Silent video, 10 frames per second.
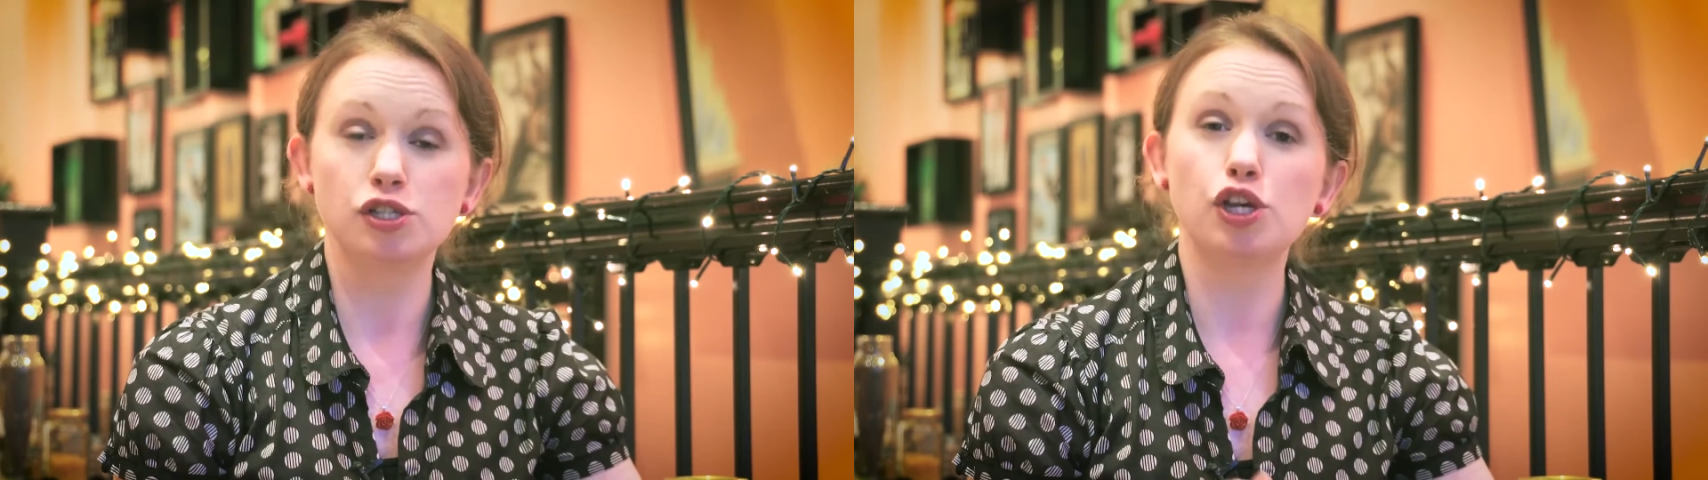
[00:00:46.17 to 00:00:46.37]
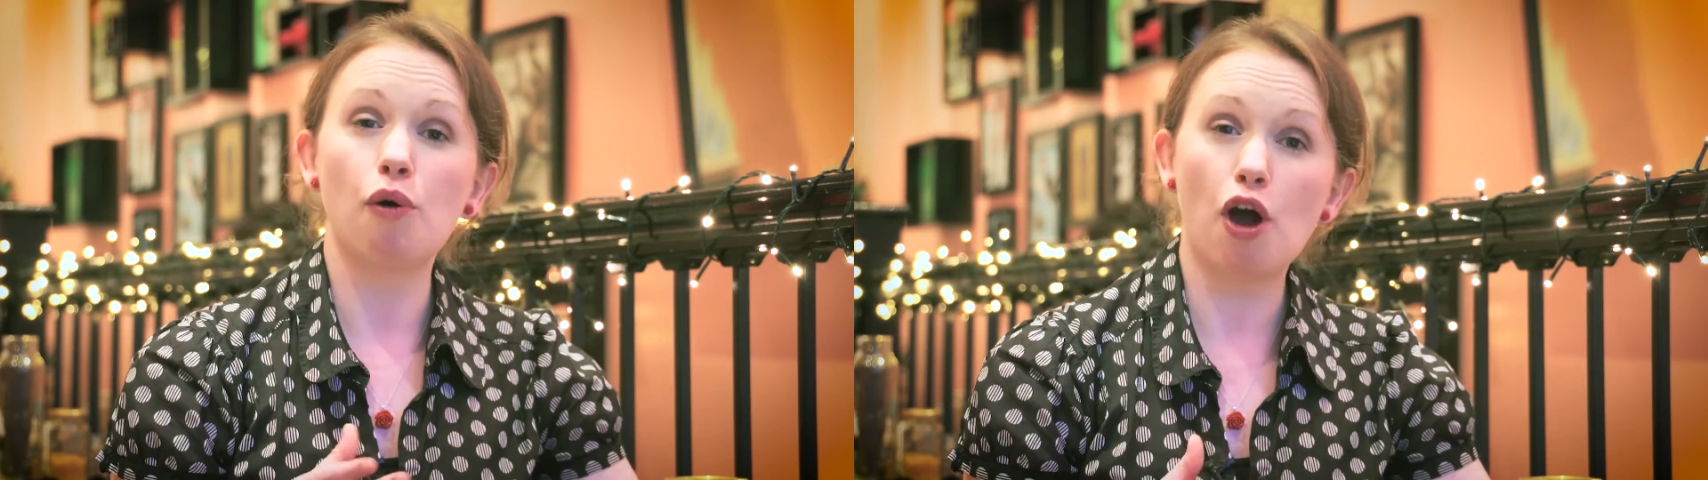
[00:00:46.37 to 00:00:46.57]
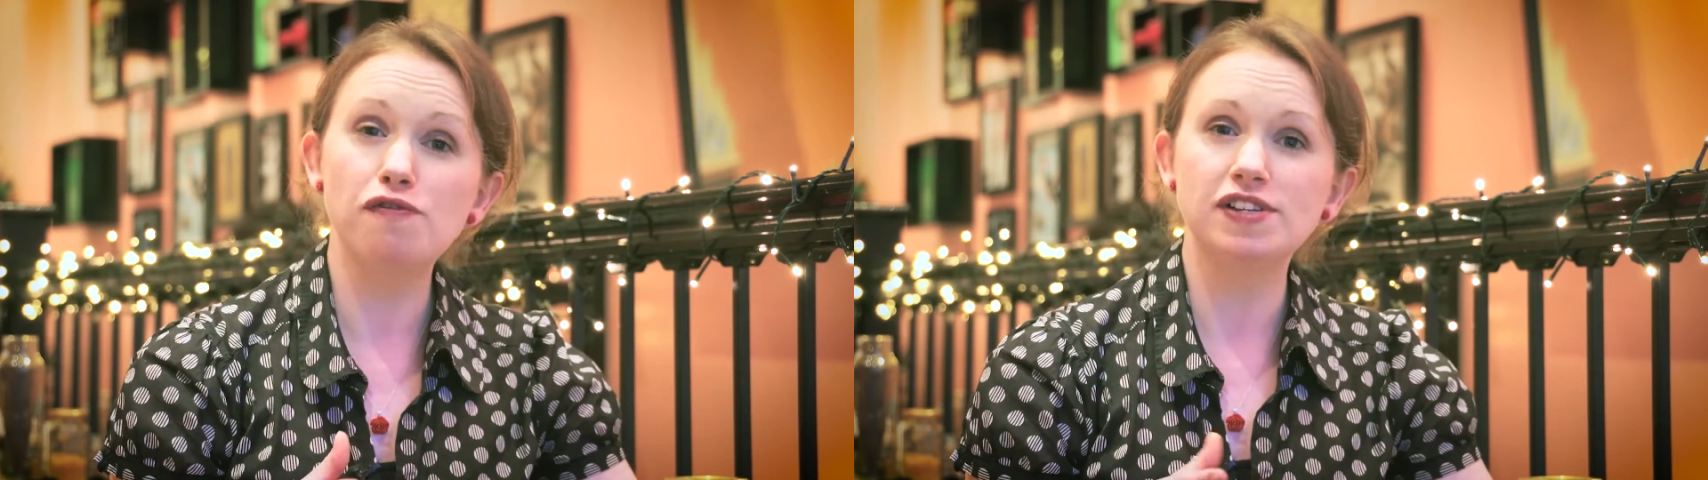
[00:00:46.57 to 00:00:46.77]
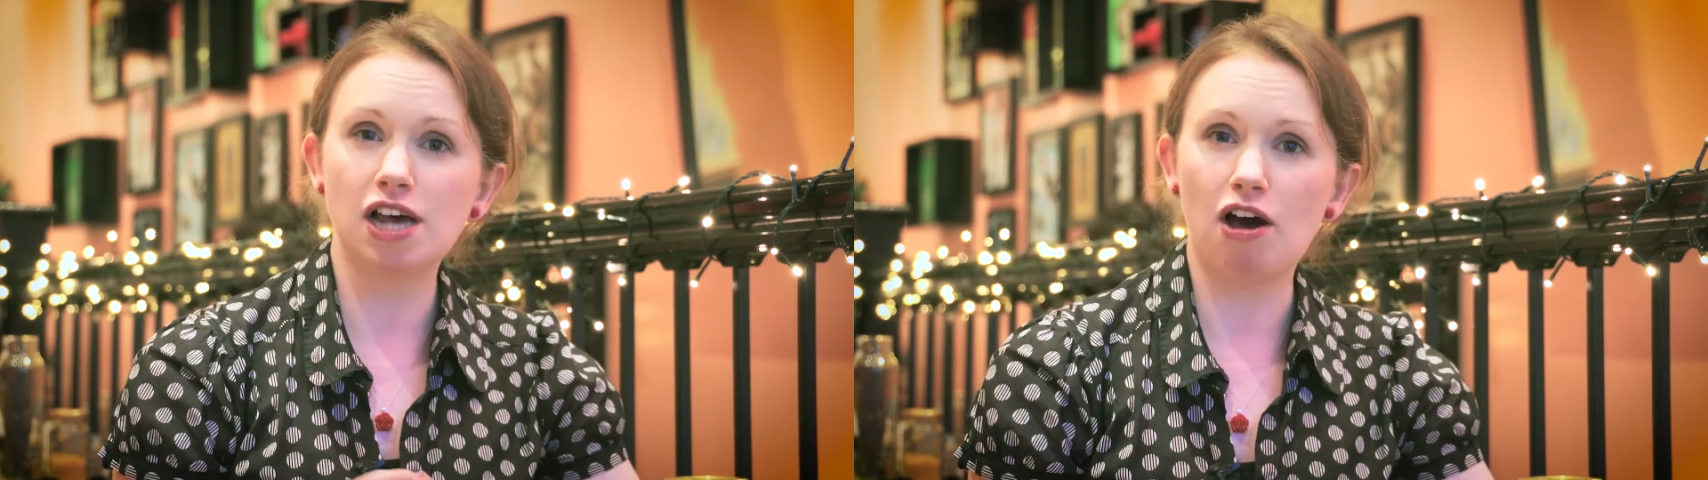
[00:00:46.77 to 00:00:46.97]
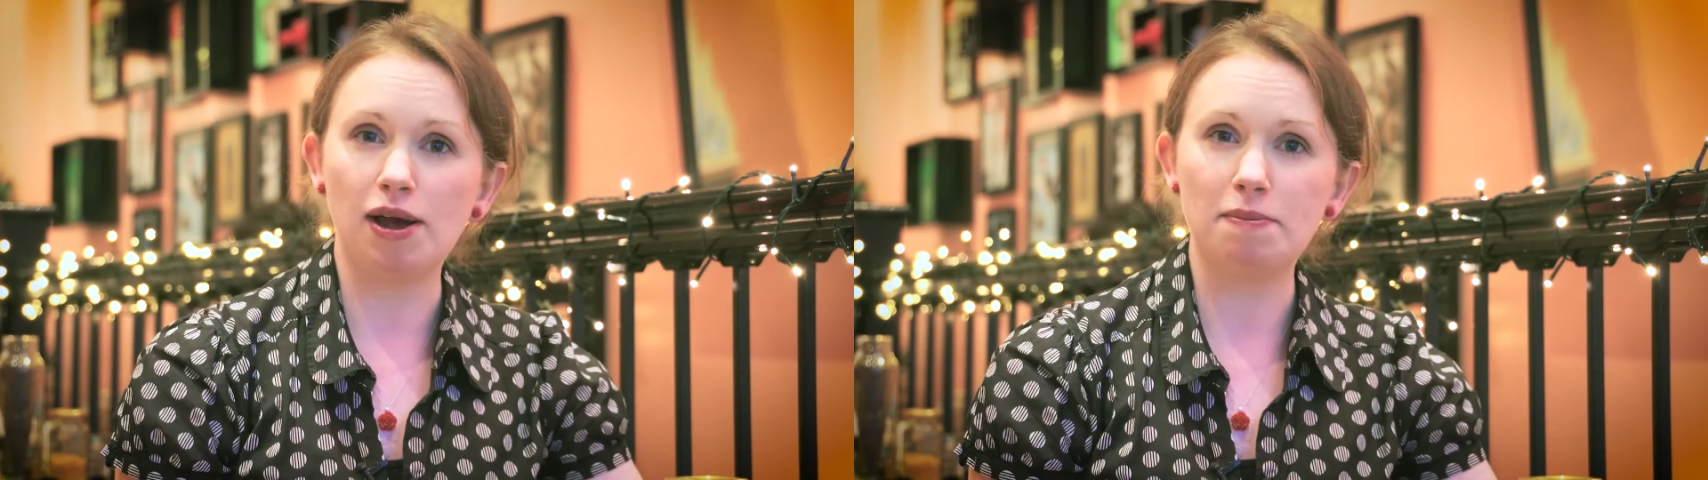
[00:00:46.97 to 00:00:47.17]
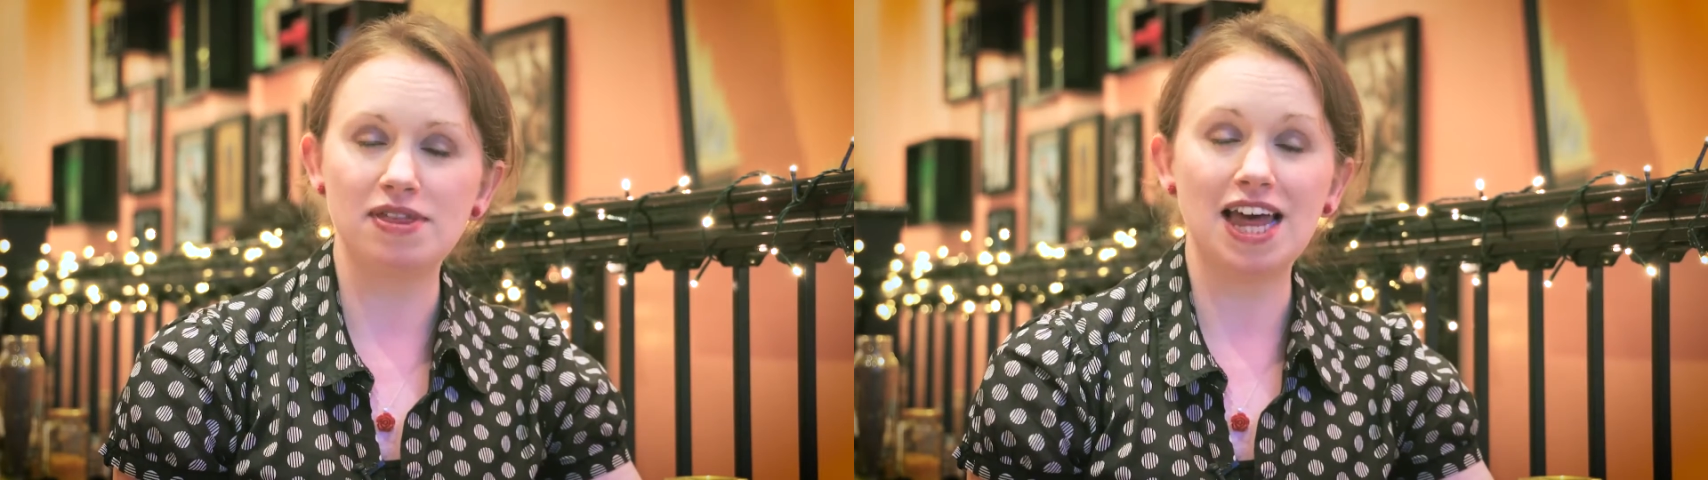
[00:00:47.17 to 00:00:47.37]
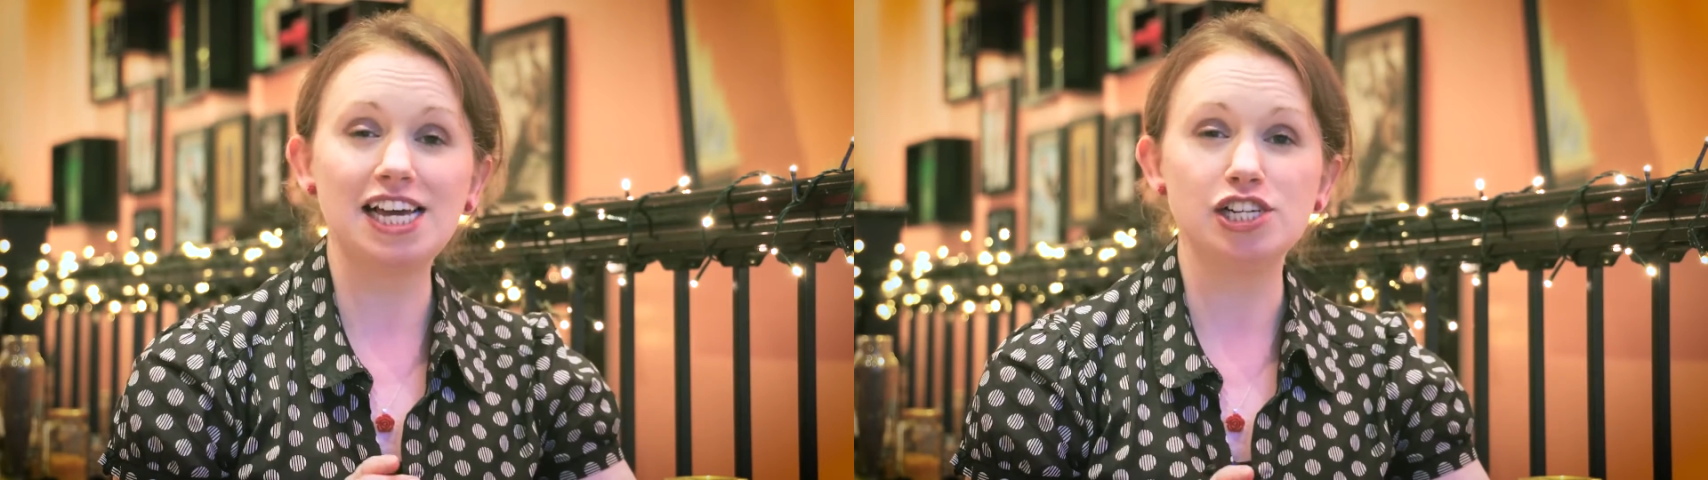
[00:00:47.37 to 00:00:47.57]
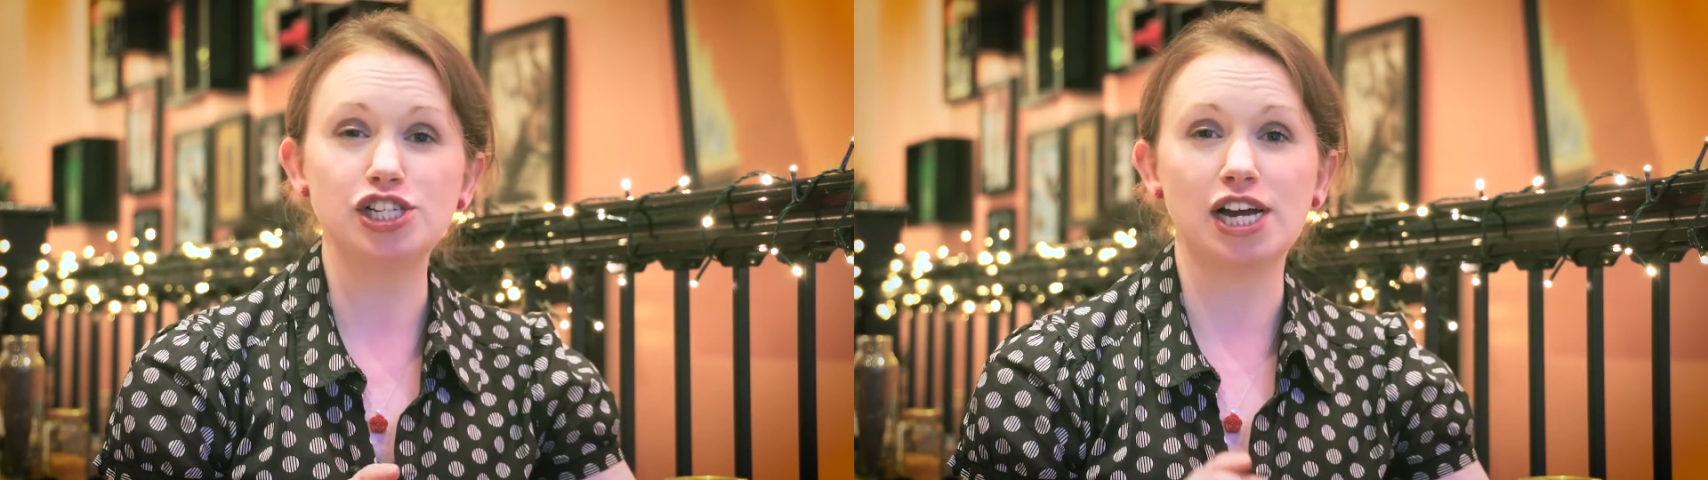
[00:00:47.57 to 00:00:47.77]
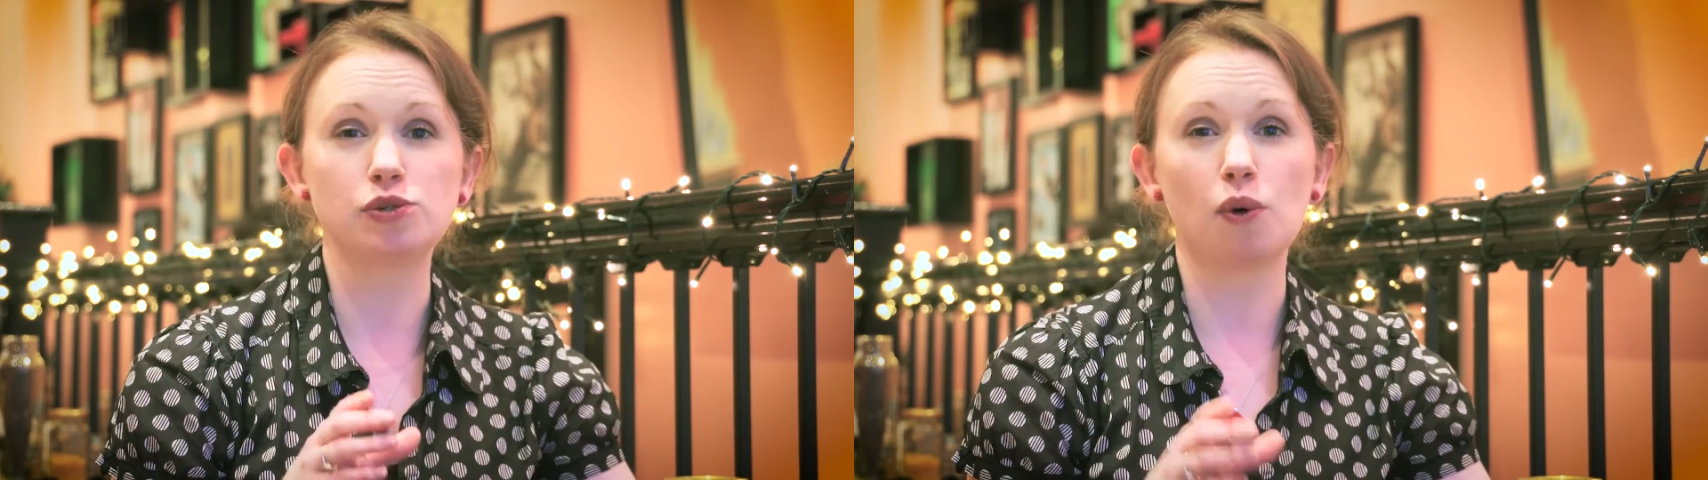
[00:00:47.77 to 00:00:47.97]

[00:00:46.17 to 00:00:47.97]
so over time they can change